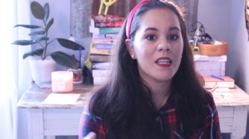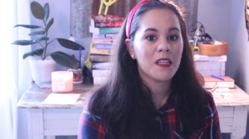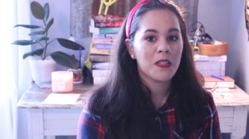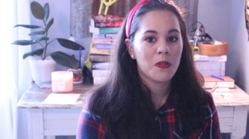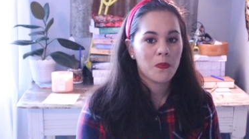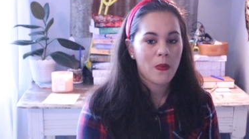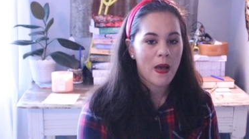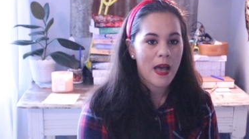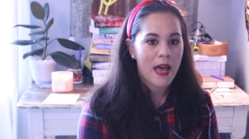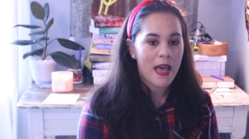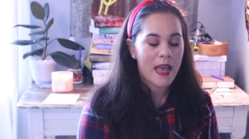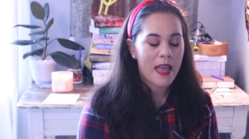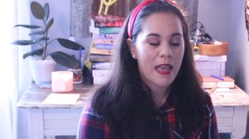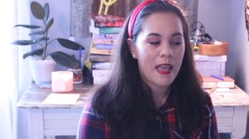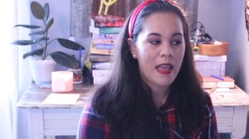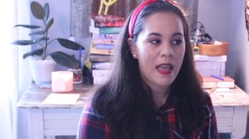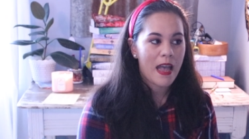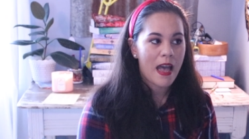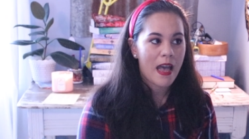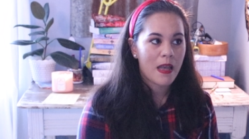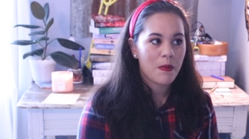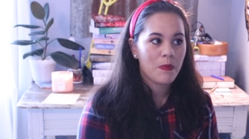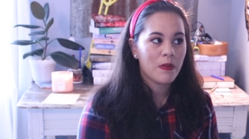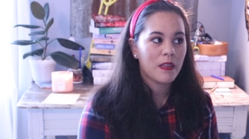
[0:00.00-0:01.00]
is
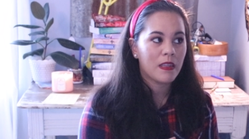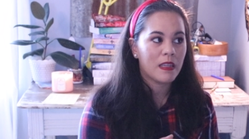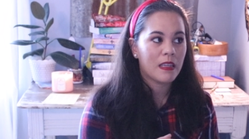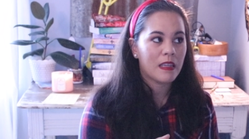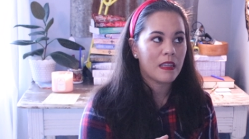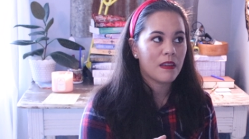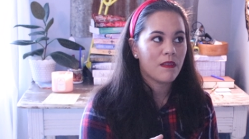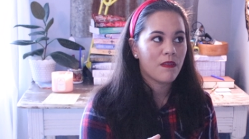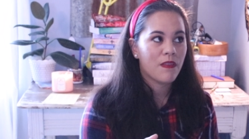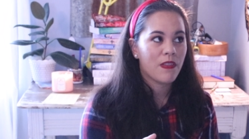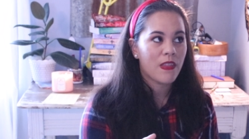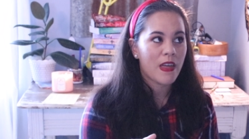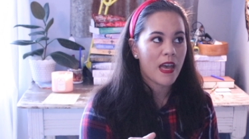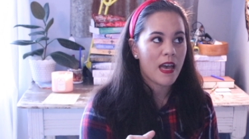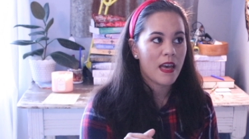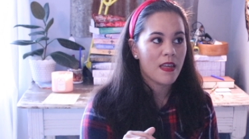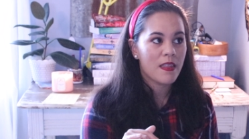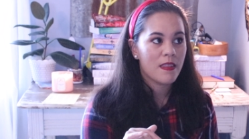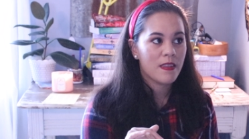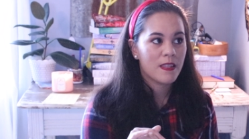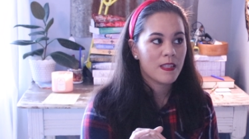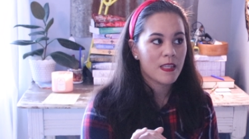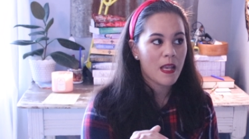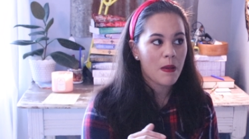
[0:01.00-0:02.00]
why I believe
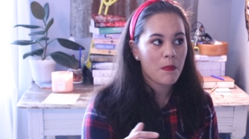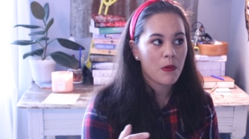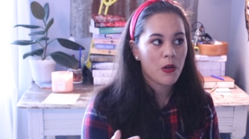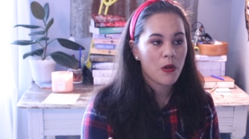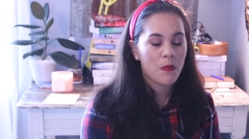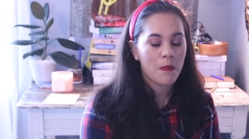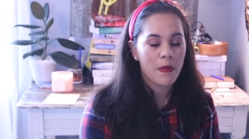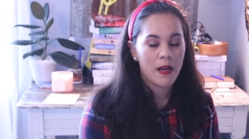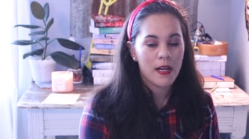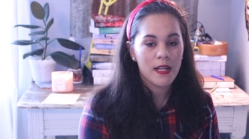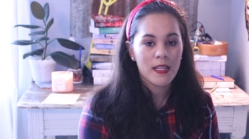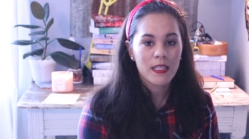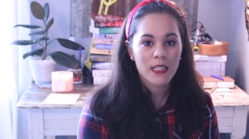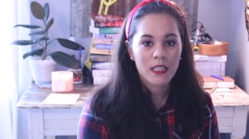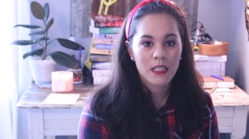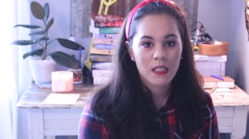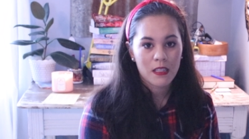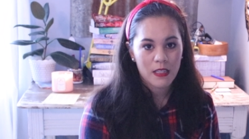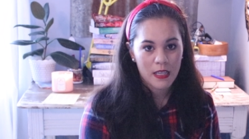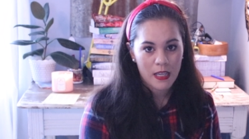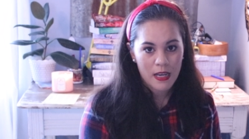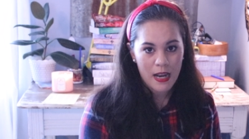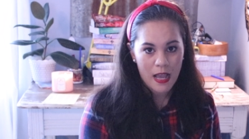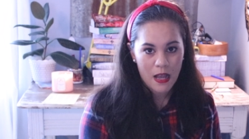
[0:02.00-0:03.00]
that summer
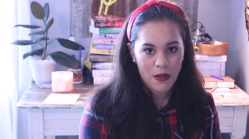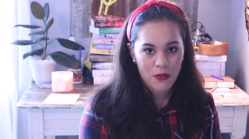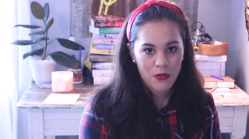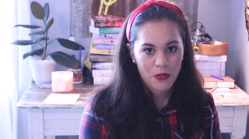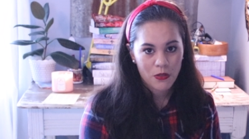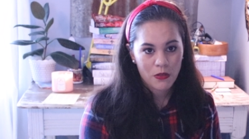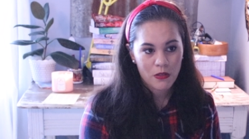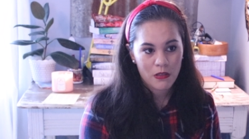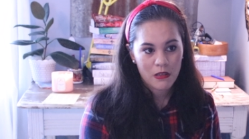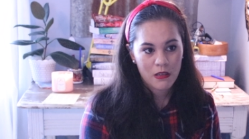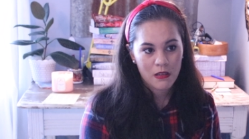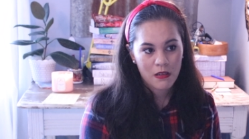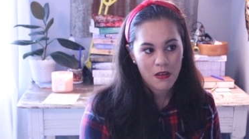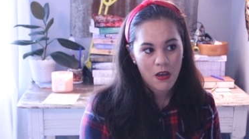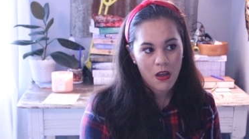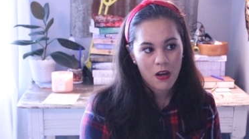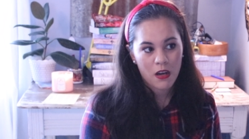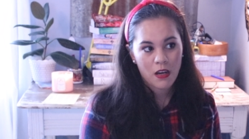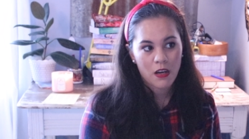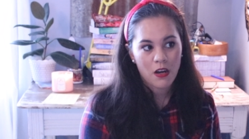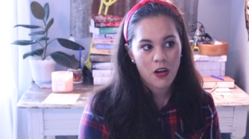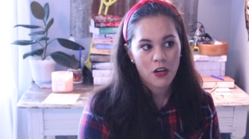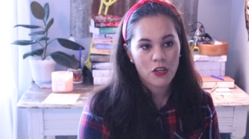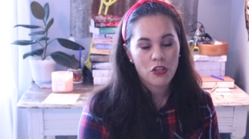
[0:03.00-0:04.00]
months in out school
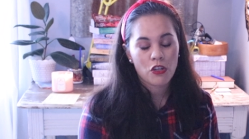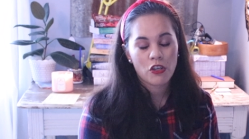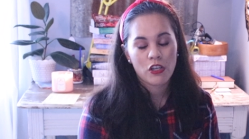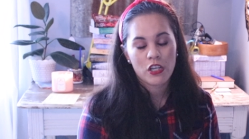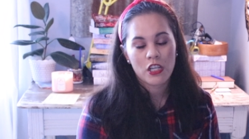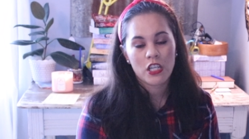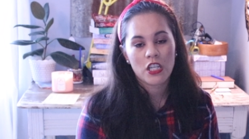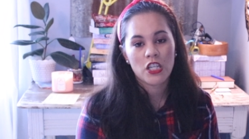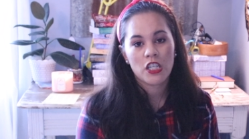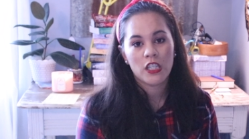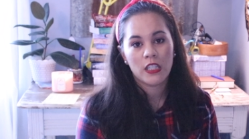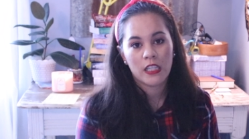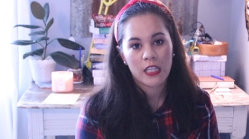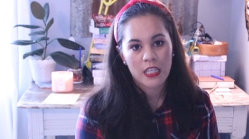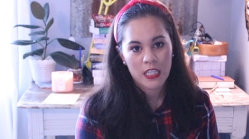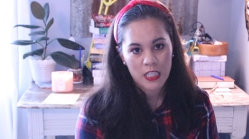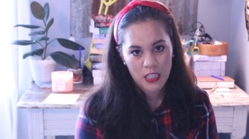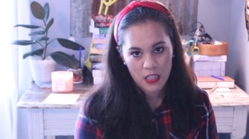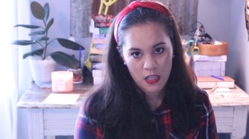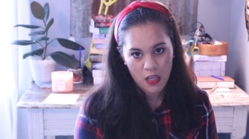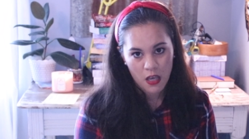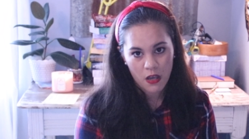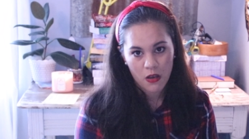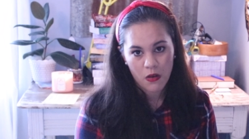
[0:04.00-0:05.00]
are, are traditionally
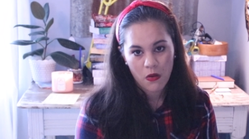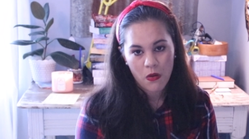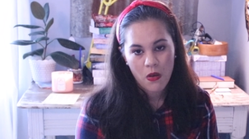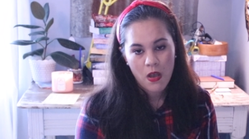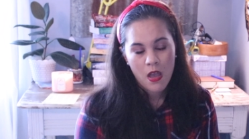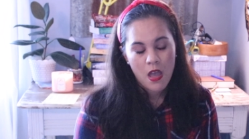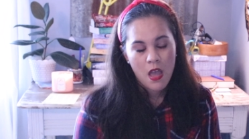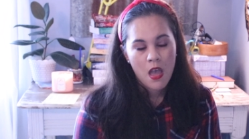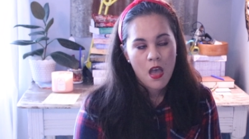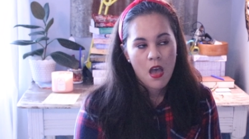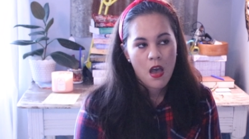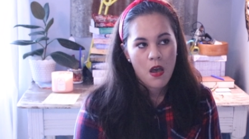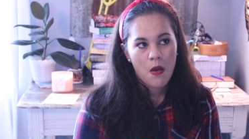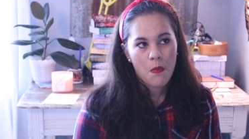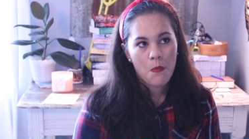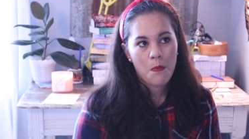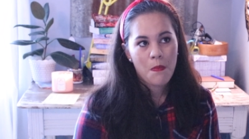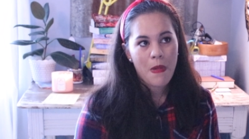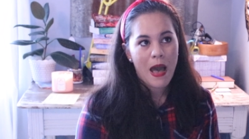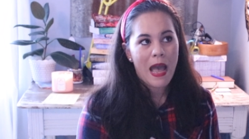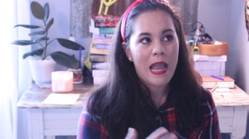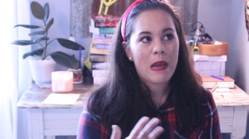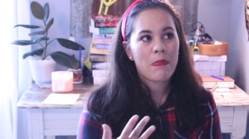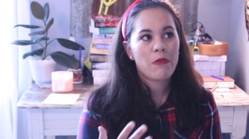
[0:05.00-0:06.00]
slow.
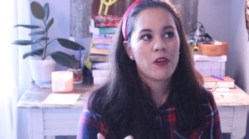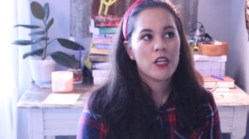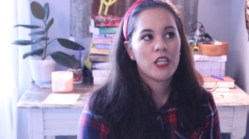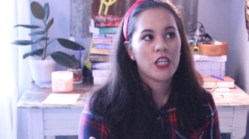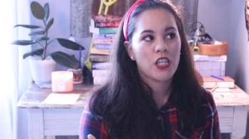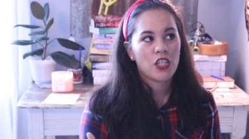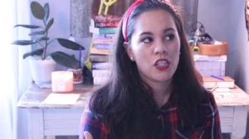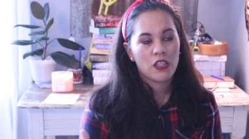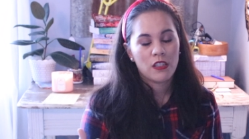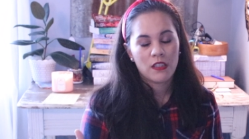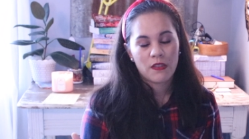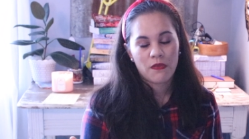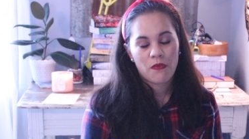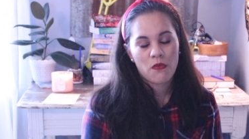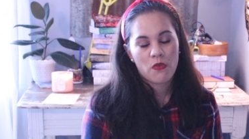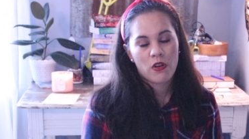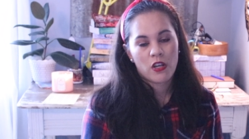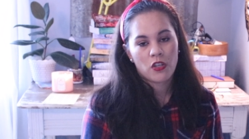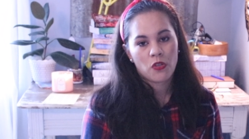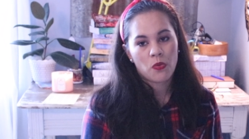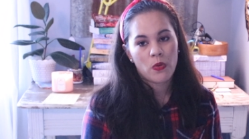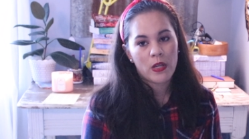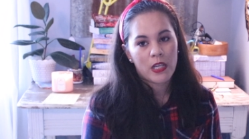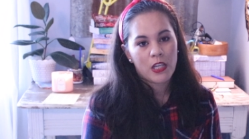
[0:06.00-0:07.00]
My predictions
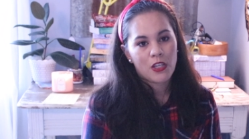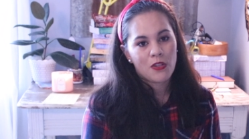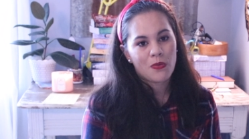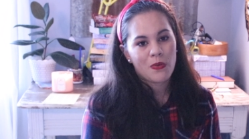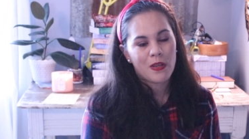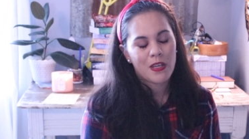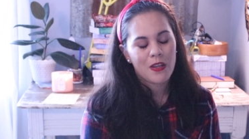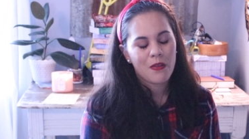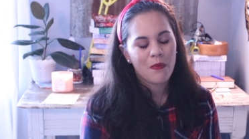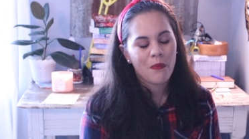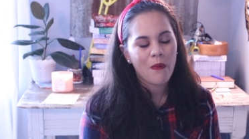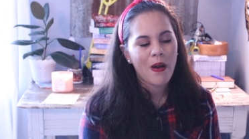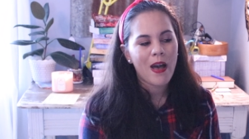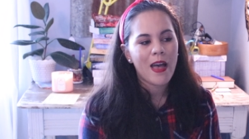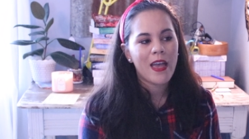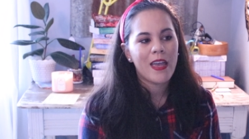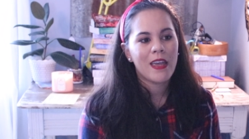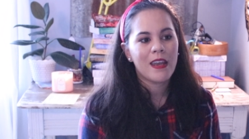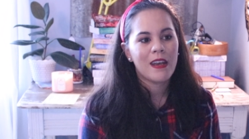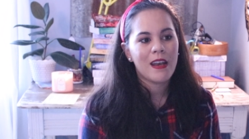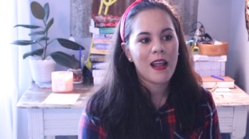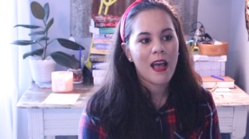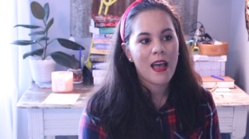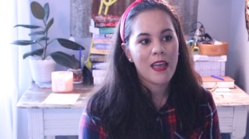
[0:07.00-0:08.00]
for 2021,
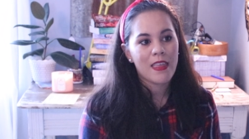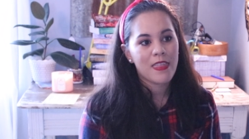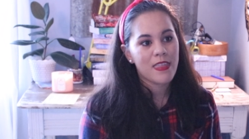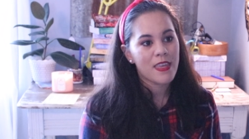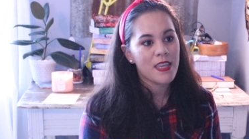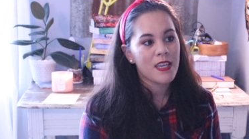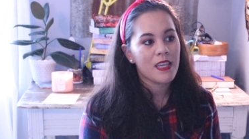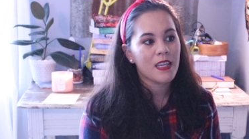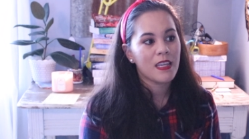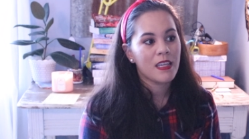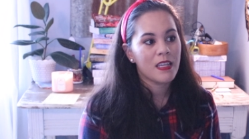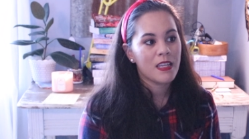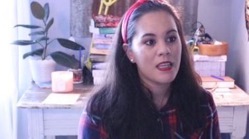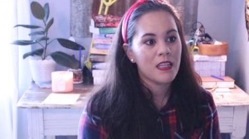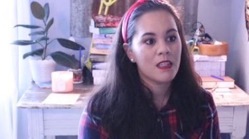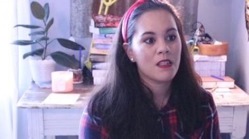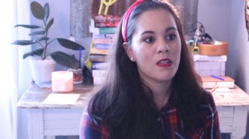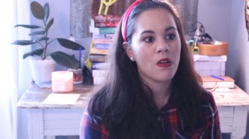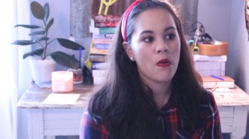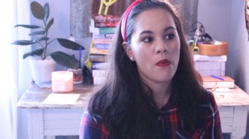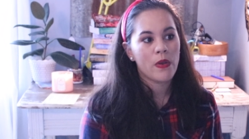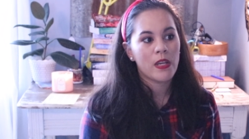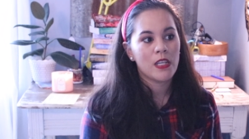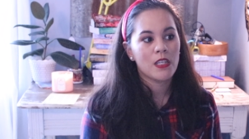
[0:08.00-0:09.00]
I think it is
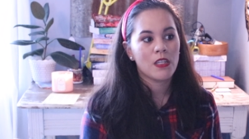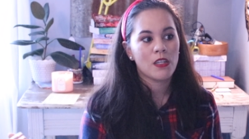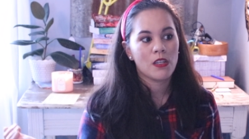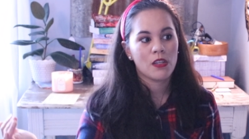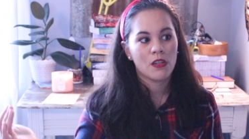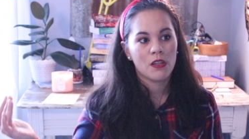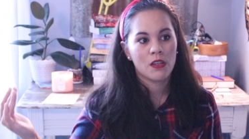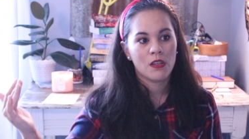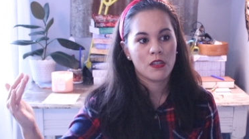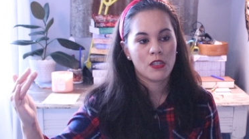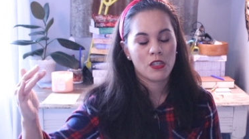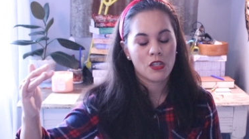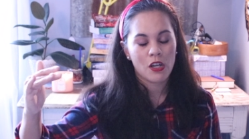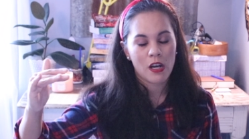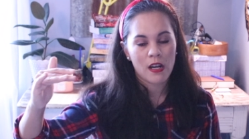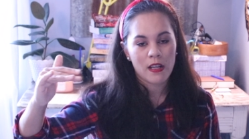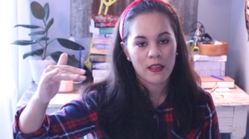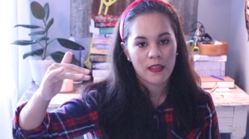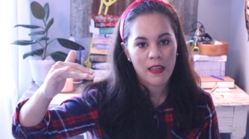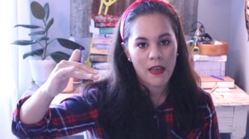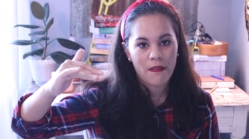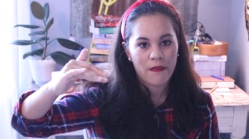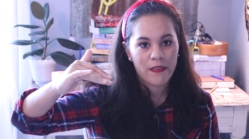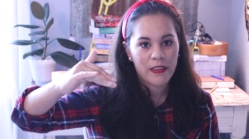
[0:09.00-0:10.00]
going to
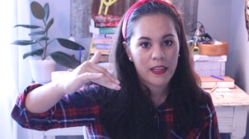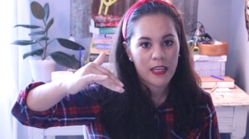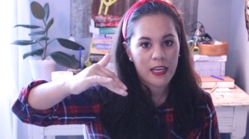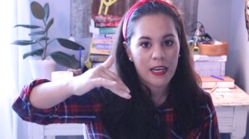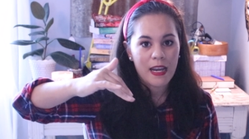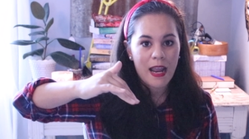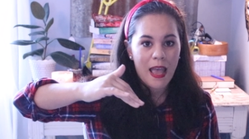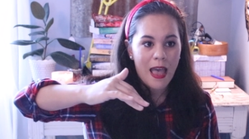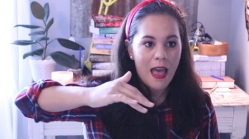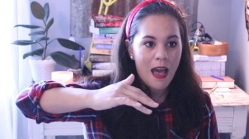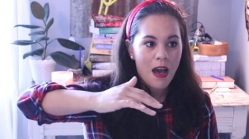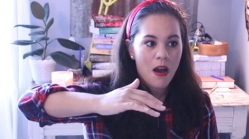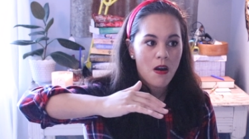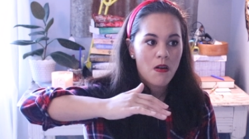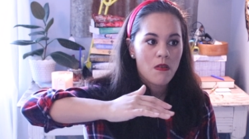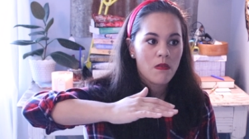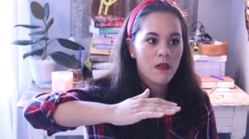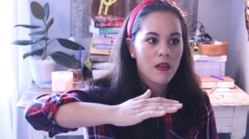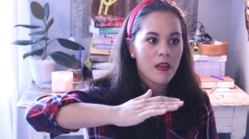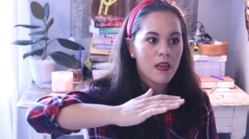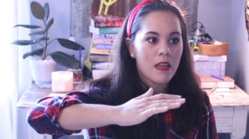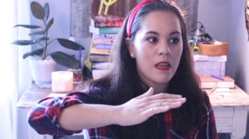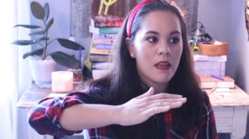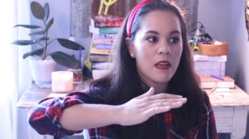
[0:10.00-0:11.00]
start leveling
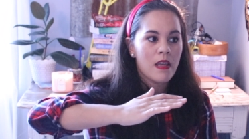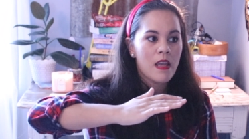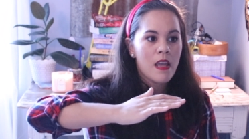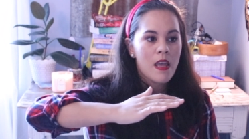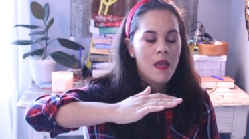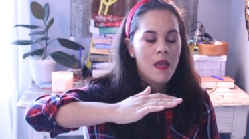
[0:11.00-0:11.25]
out and